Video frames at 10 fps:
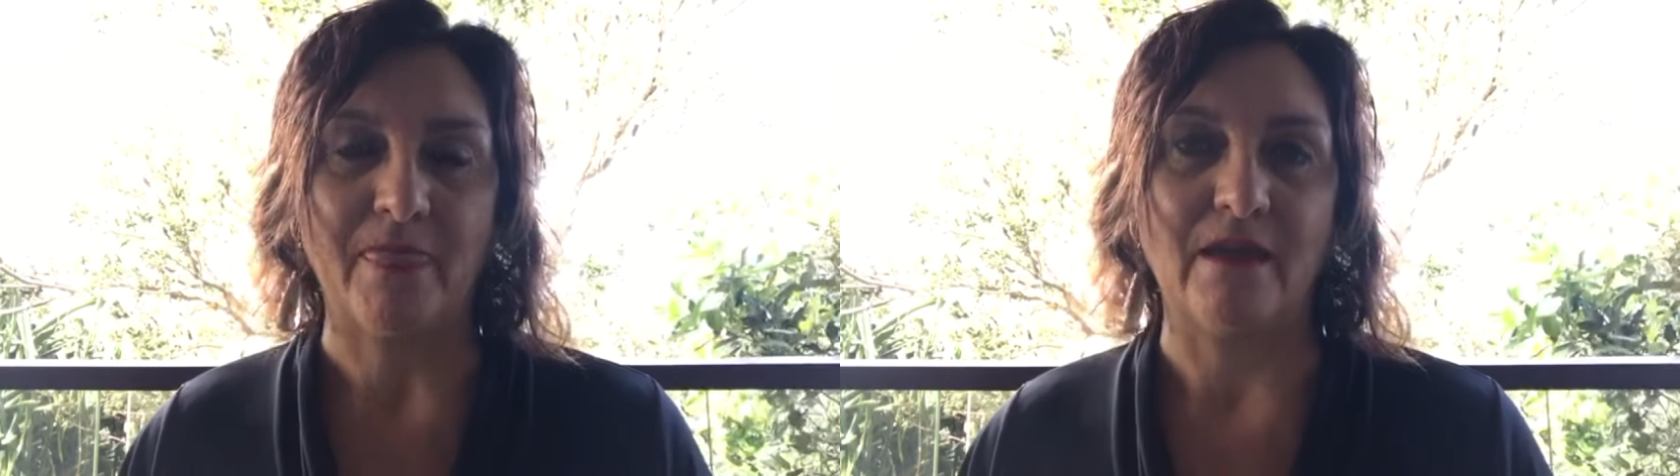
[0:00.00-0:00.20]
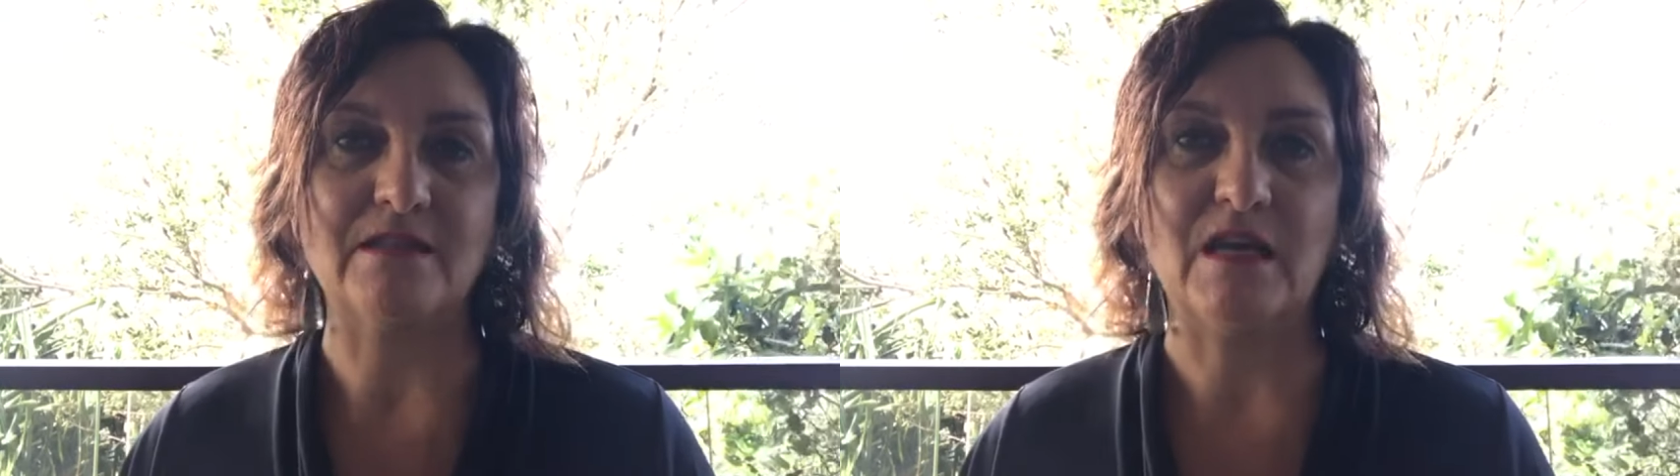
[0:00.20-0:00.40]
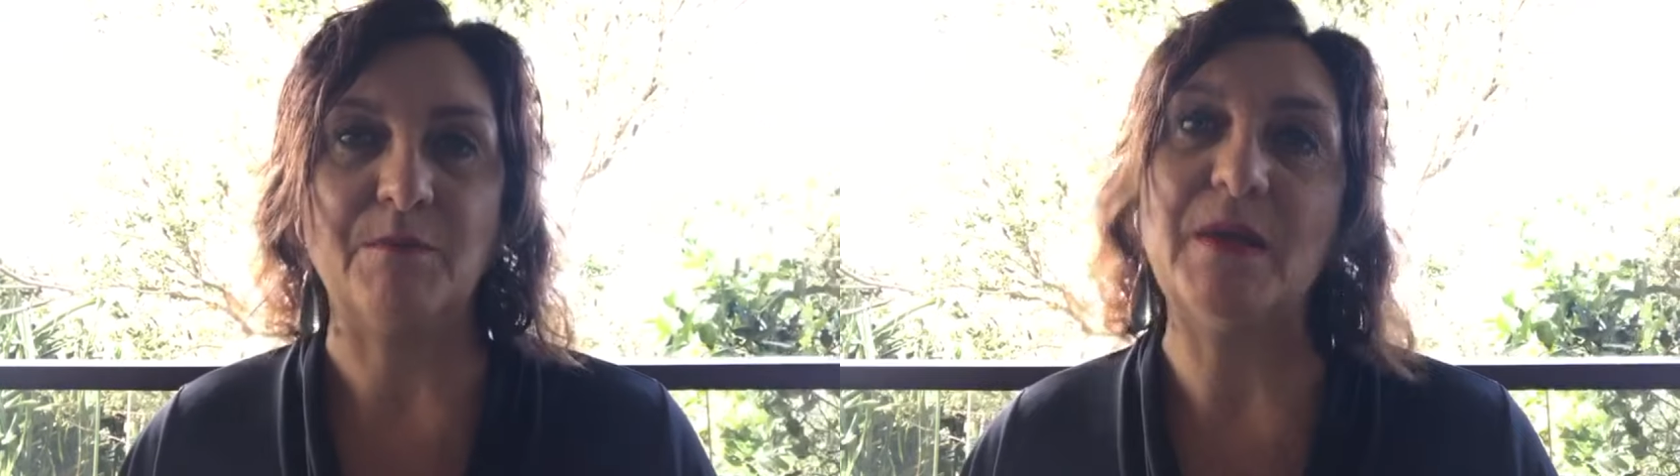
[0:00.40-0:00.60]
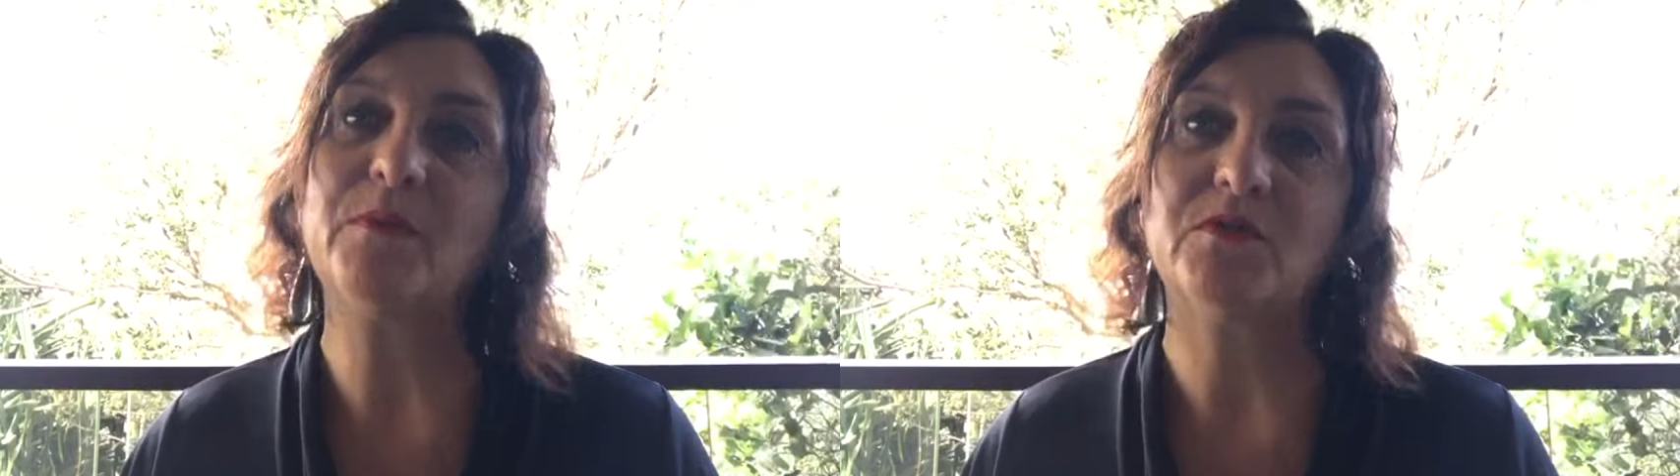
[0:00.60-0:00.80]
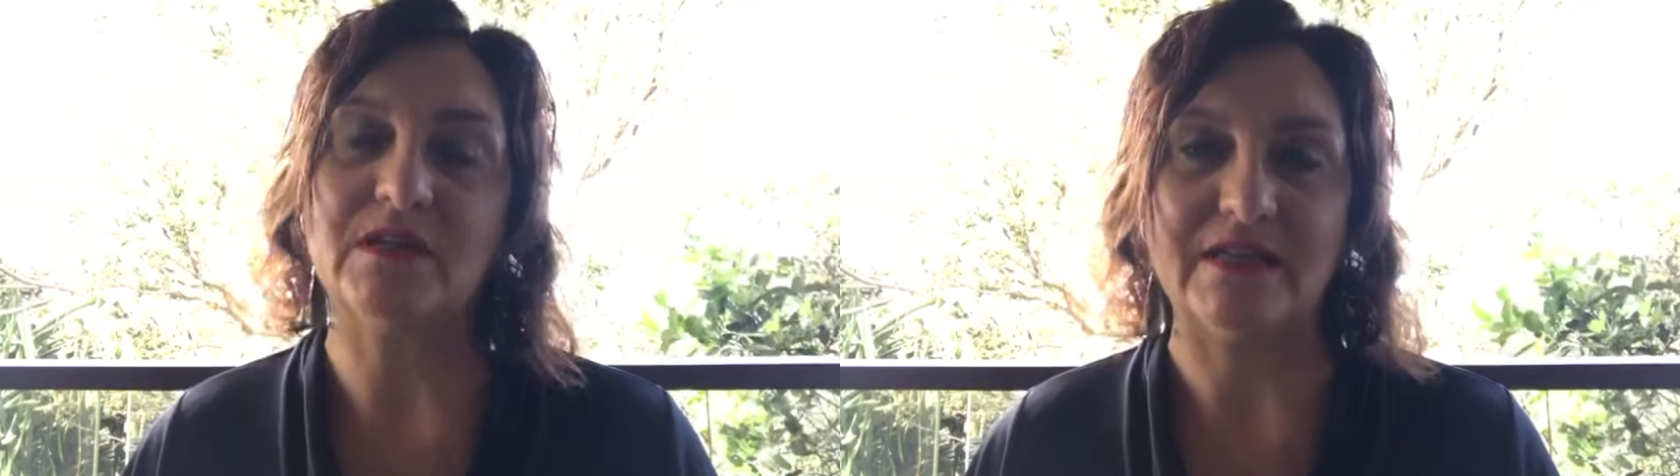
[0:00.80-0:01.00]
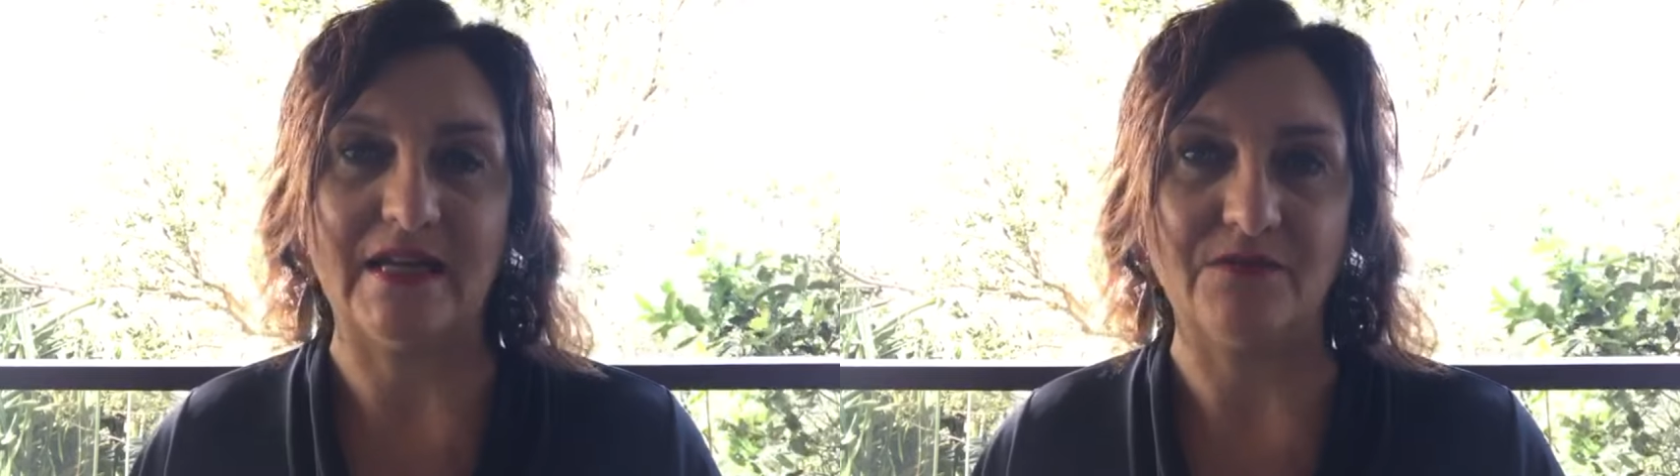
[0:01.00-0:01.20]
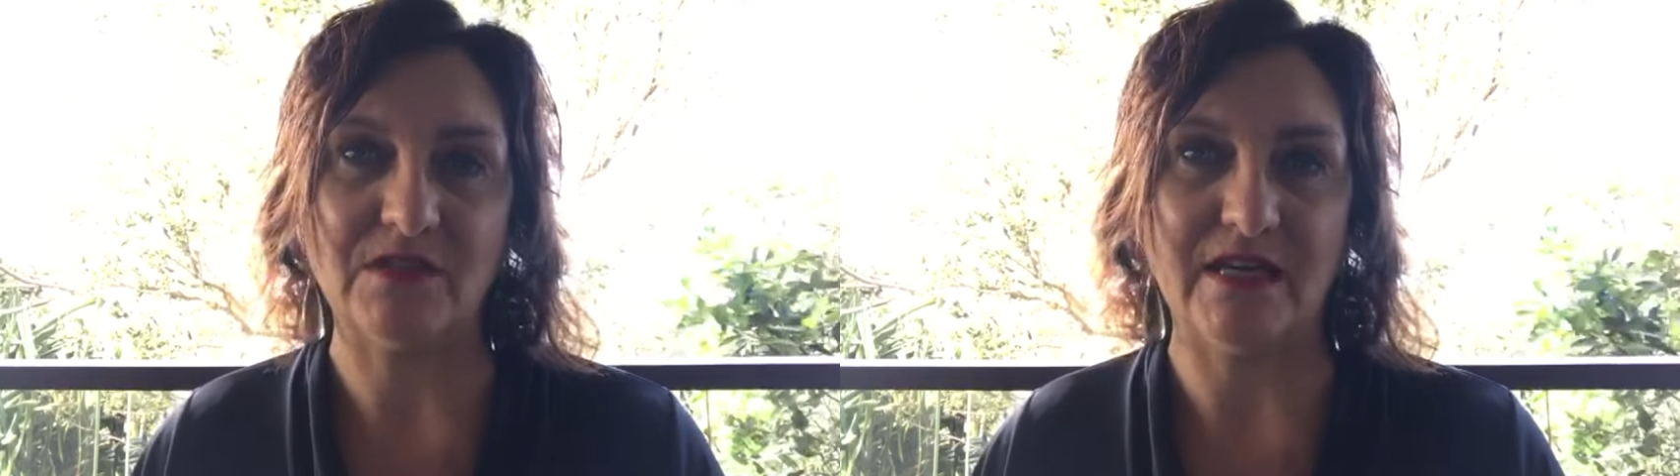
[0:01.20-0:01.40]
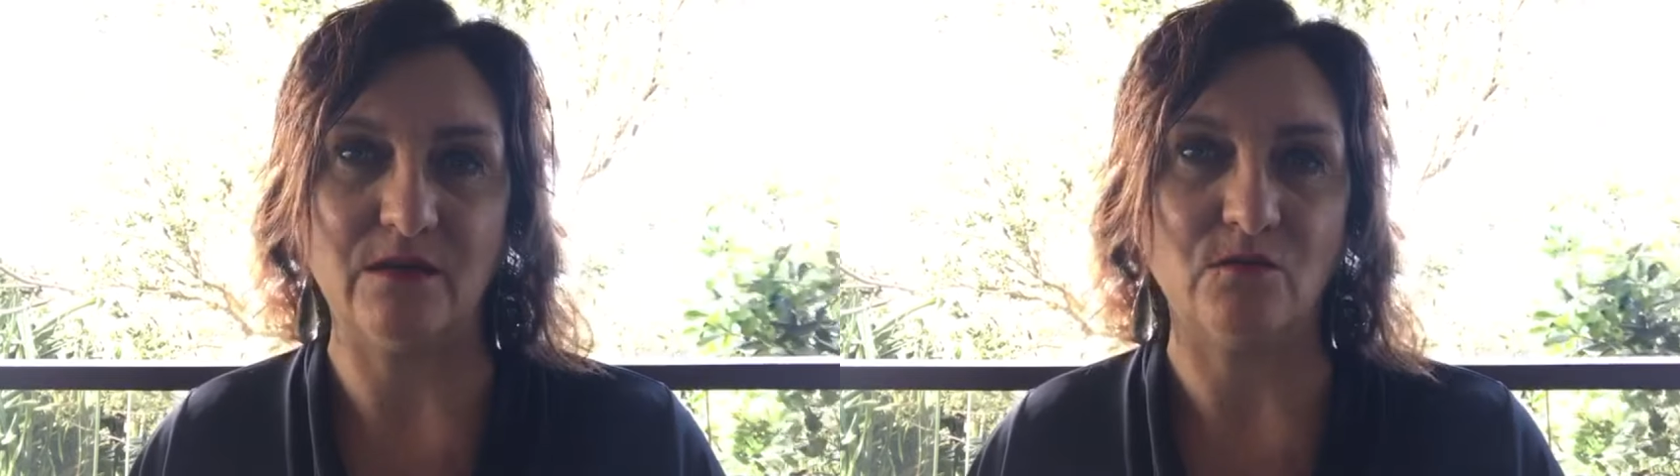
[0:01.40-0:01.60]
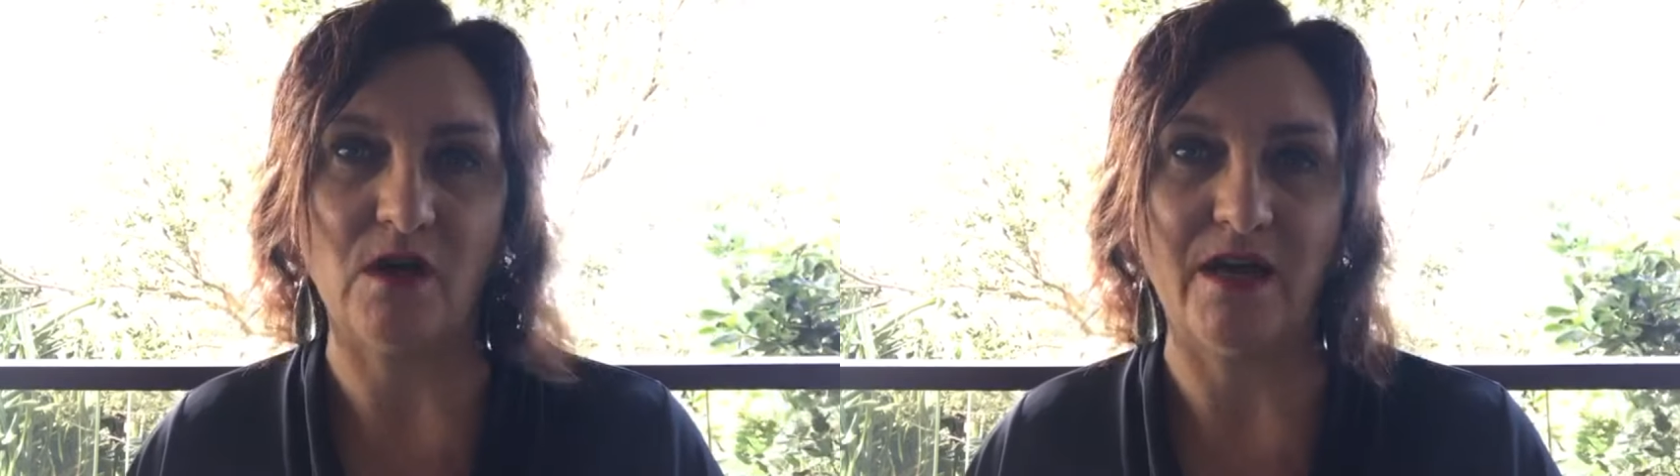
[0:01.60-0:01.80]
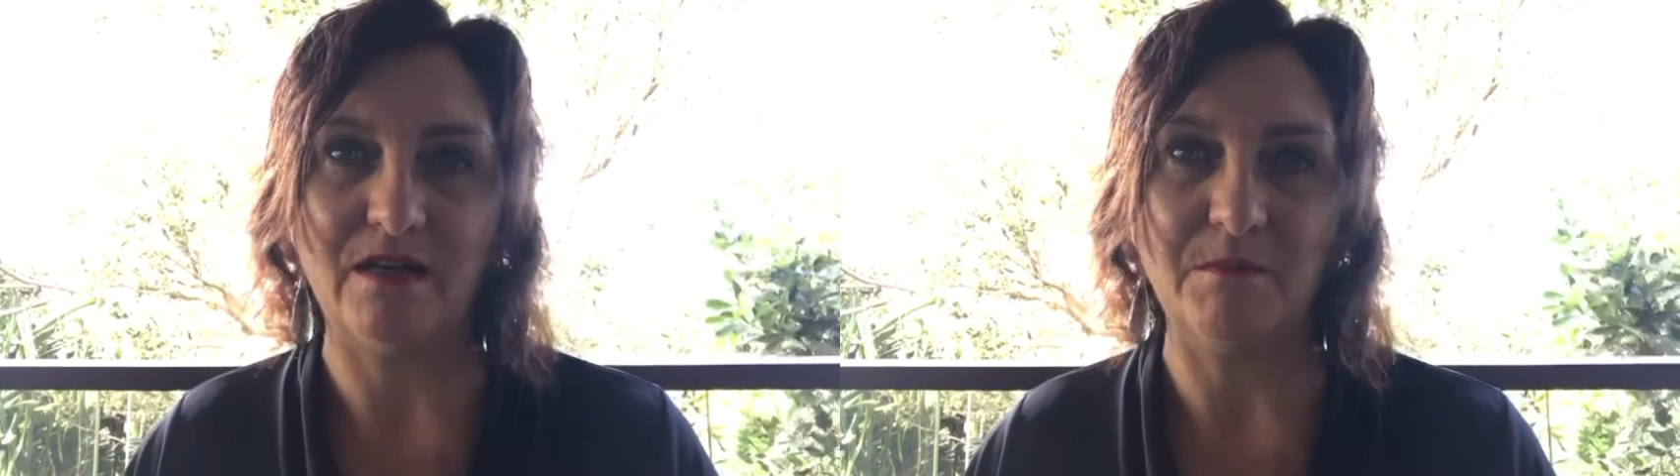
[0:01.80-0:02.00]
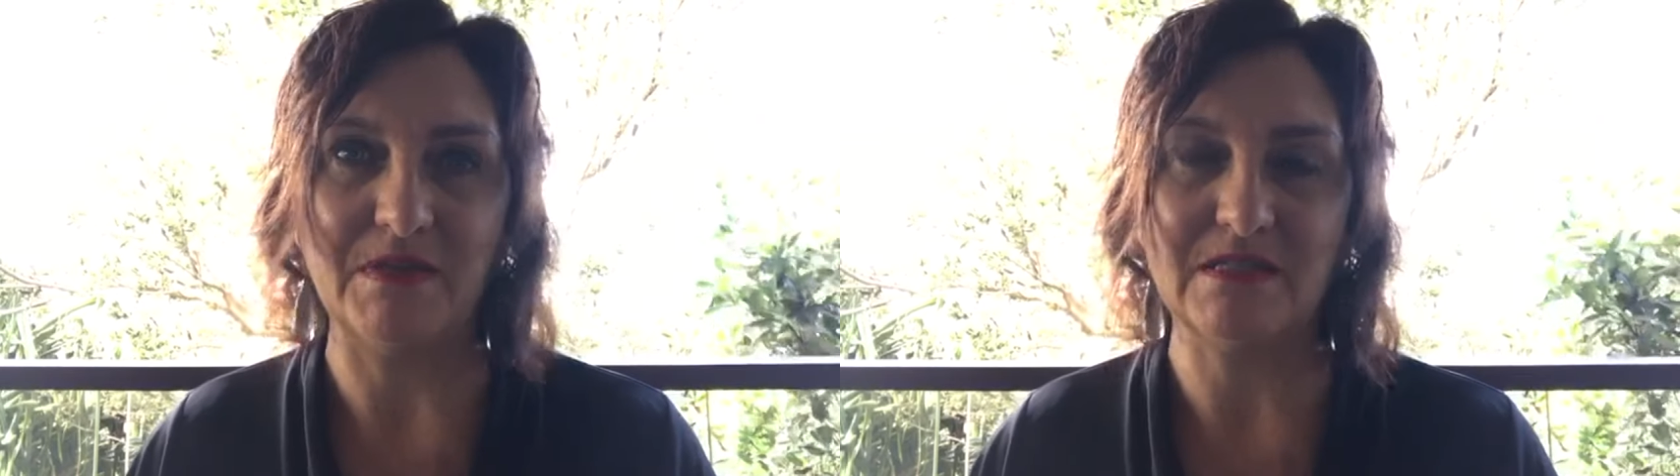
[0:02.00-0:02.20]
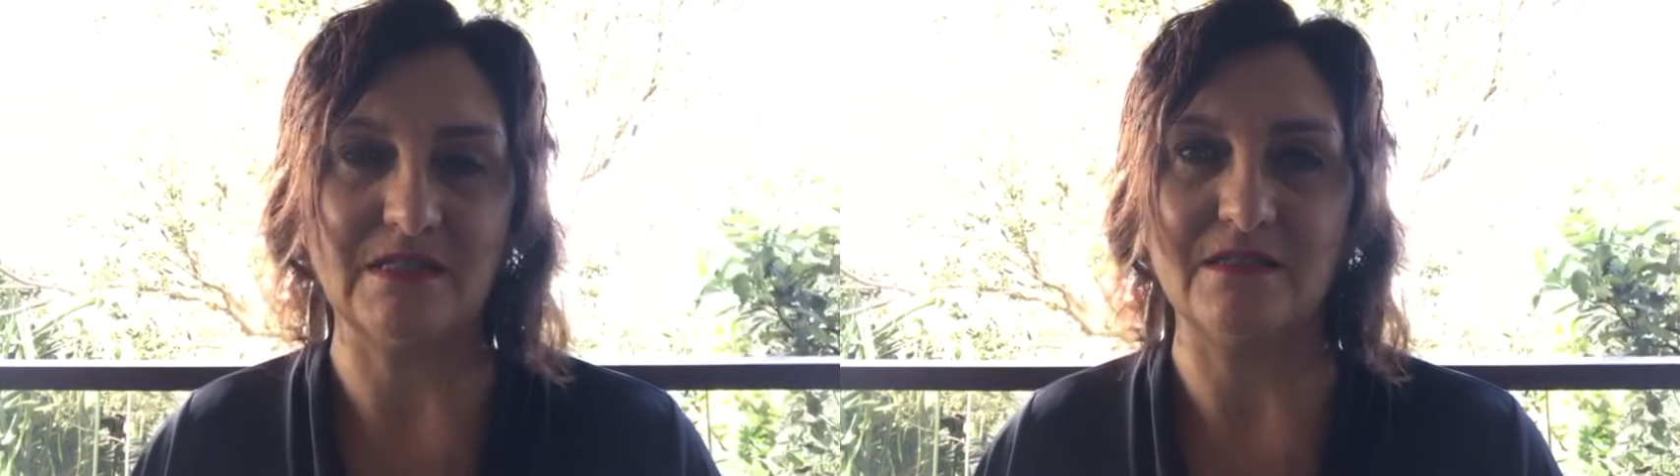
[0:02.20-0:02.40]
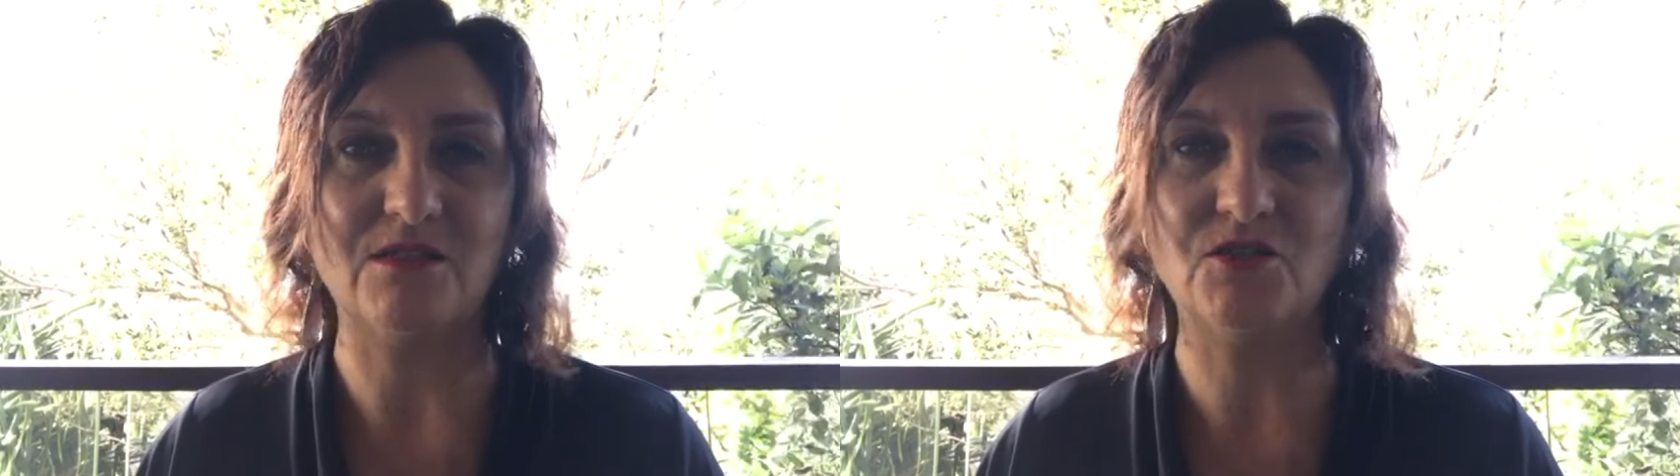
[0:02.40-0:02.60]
is that people think they have to get it right in business.